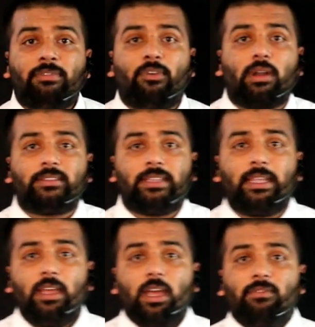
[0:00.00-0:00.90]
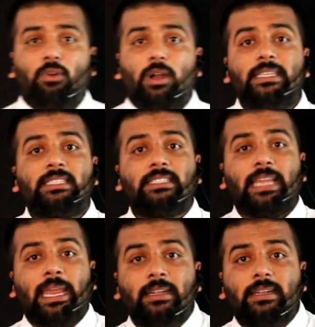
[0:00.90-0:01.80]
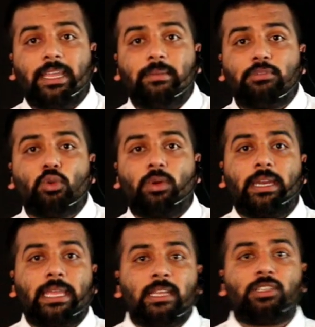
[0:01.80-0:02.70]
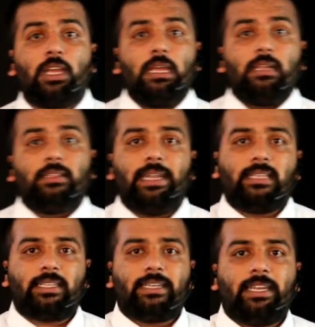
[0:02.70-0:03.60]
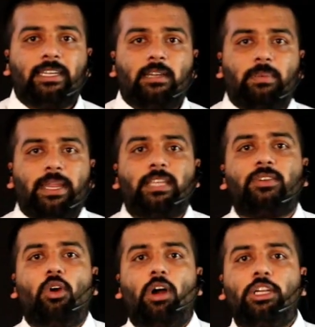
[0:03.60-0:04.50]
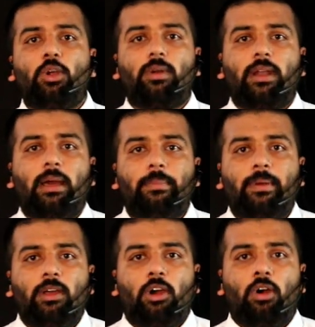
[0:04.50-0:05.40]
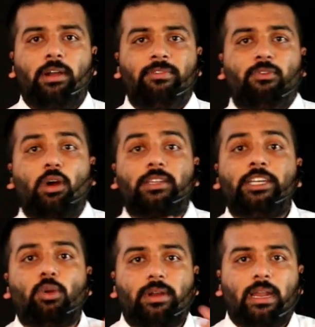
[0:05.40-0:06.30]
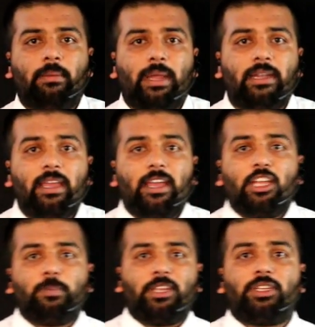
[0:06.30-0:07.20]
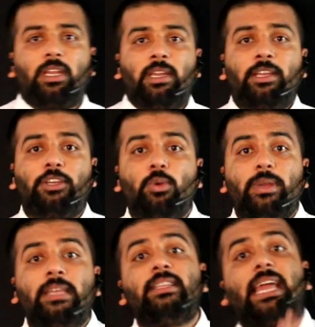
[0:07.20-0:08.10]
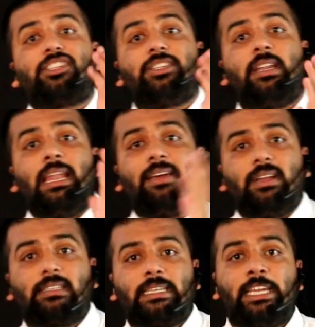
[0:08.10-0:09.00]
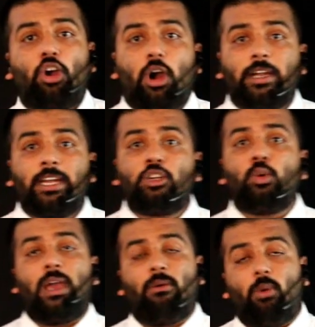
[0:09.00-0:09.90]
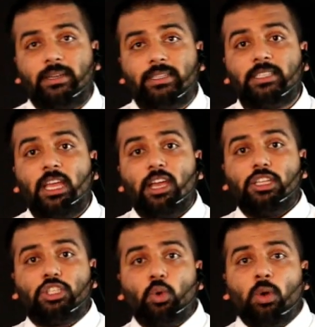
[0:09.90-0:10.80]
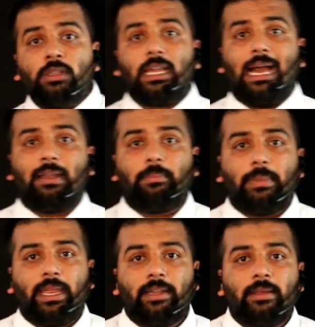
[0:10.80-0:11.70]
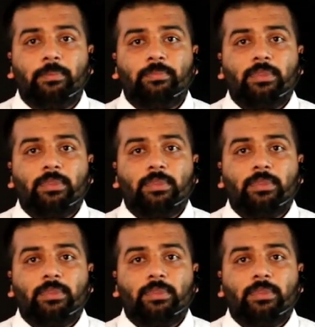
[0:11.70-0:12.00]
for the state teams to reach the designated place or tournament or for the tournament, especially during the national levels. In order to avoid this, zones are made